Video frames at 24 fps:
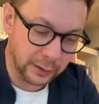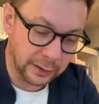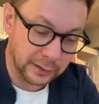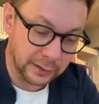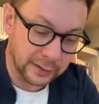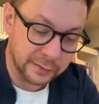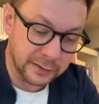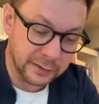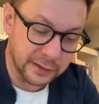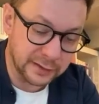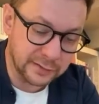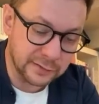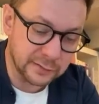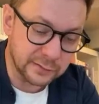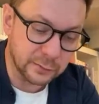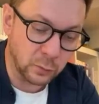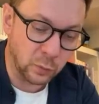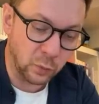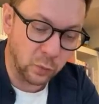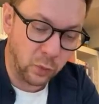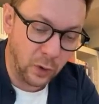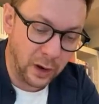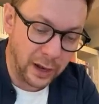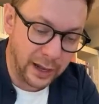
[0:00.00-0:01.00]
this is a
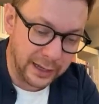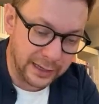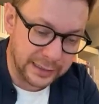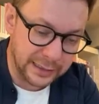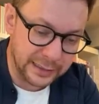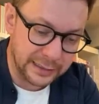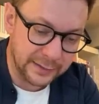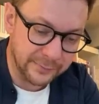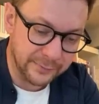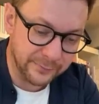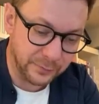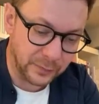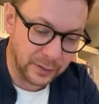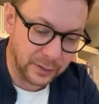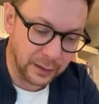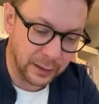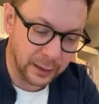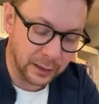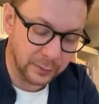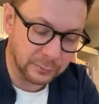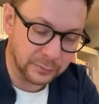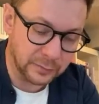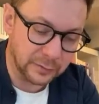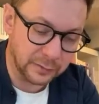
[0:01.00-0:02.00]
way,
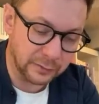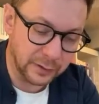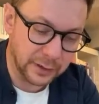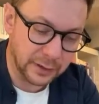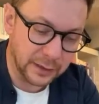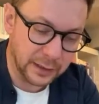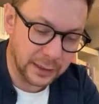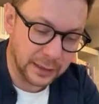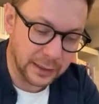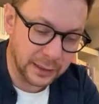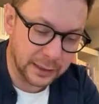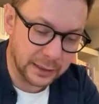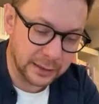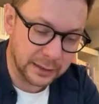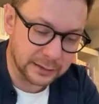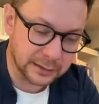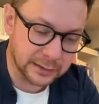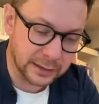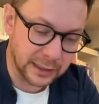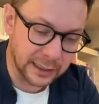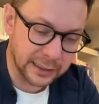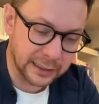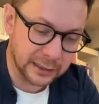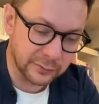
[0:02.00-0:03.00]
it's
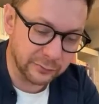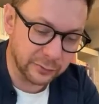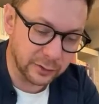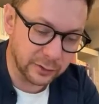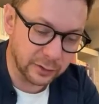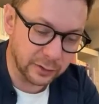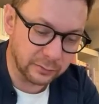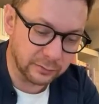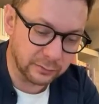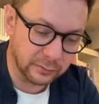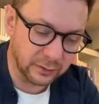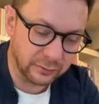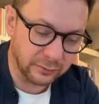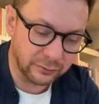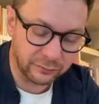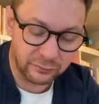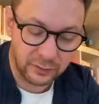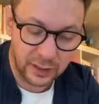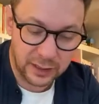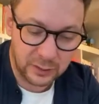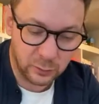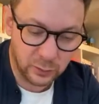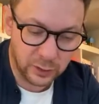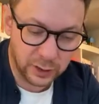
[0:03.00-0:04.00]
kind of a
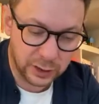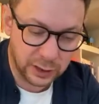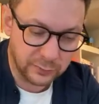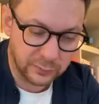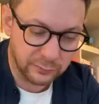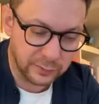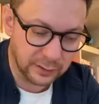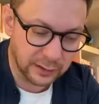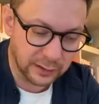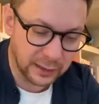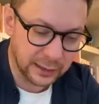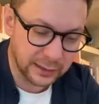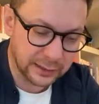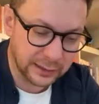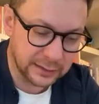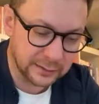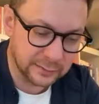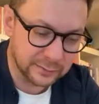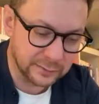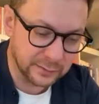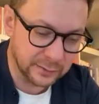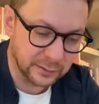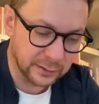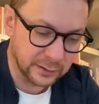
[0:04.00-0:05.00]
framework, if you like.
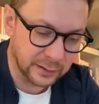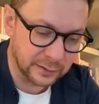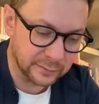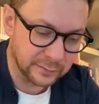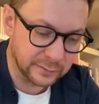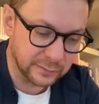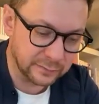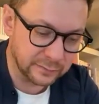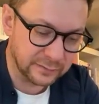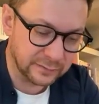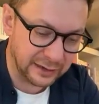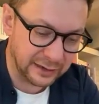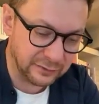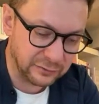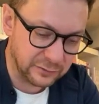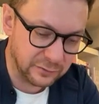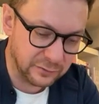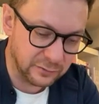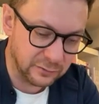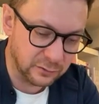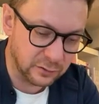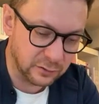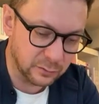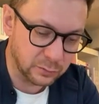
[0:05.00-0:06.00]
It's a test
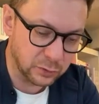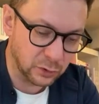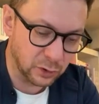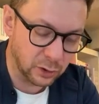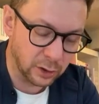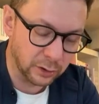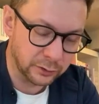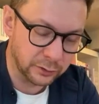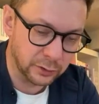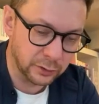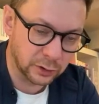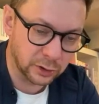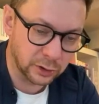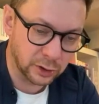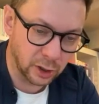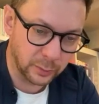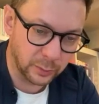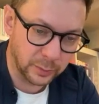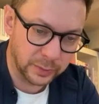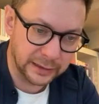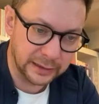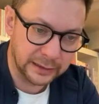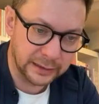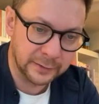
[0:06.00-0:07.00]
you can put on your
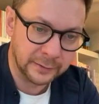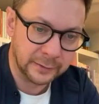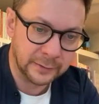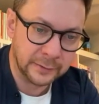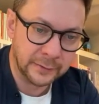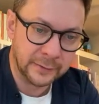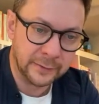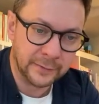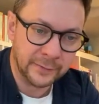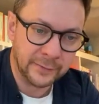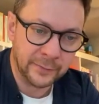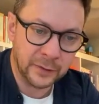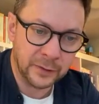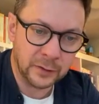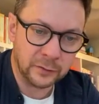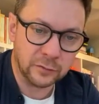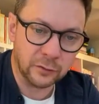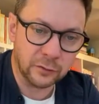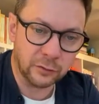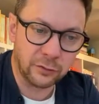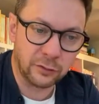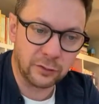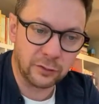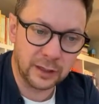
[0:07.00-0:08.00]
copy to
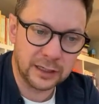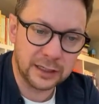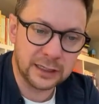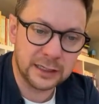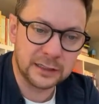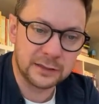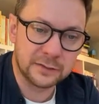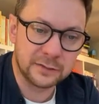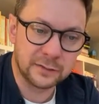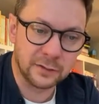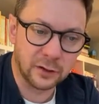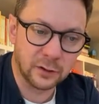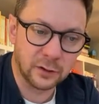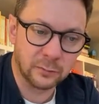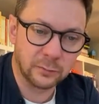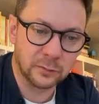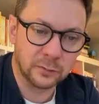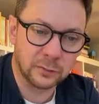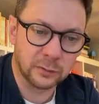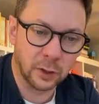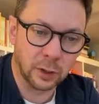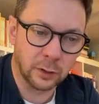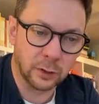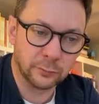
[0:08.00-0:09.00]
think in terms
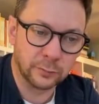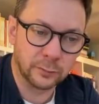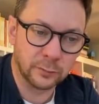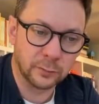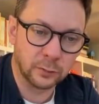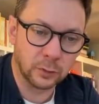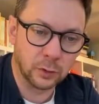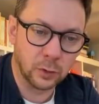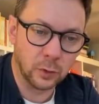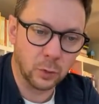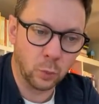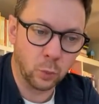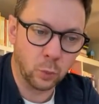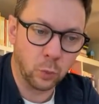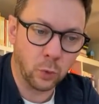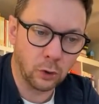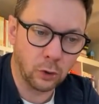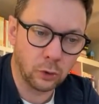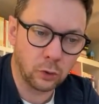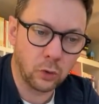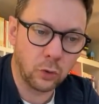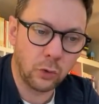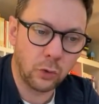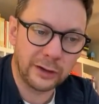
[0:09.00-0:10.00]
of
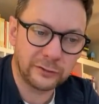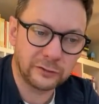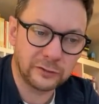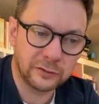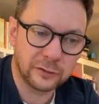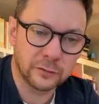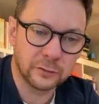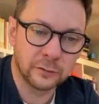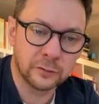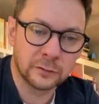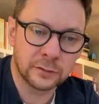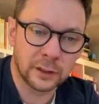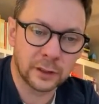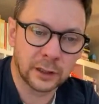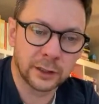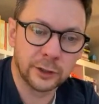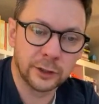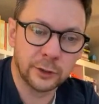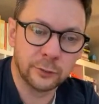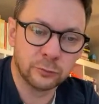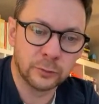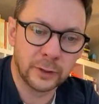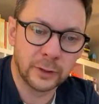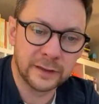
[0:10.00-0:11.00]
what questions are
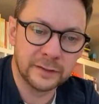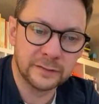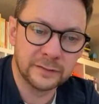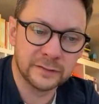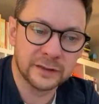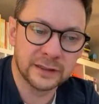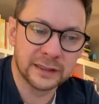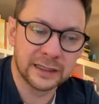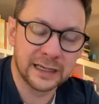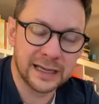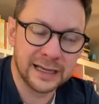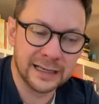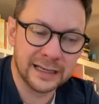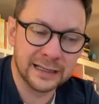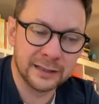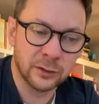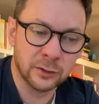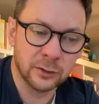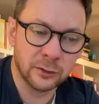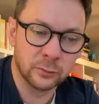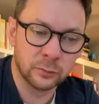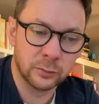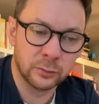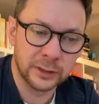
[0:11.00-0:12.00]
you raising in
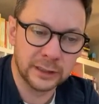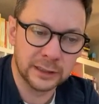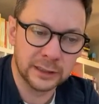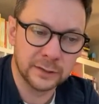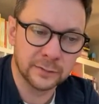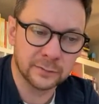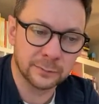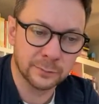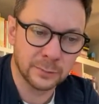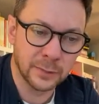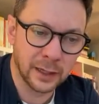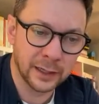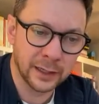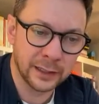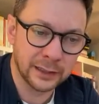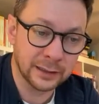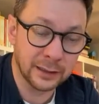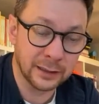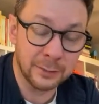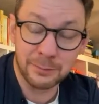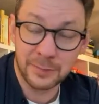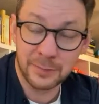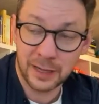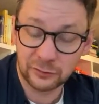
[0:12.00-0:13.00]
the reader's mind.
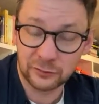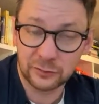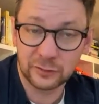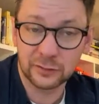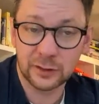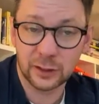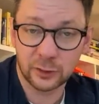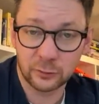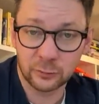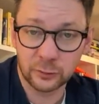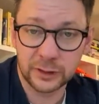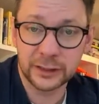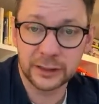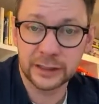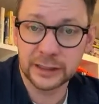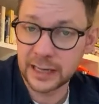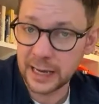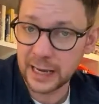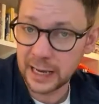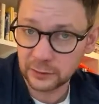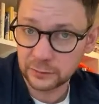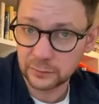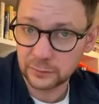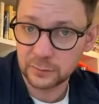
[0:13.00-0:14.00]
Imagine that reader
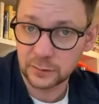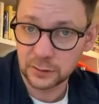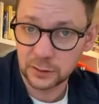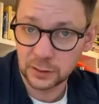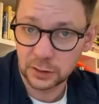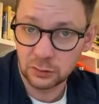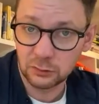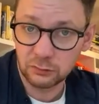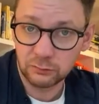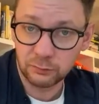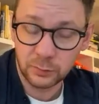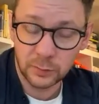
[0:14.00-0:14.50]
next to you,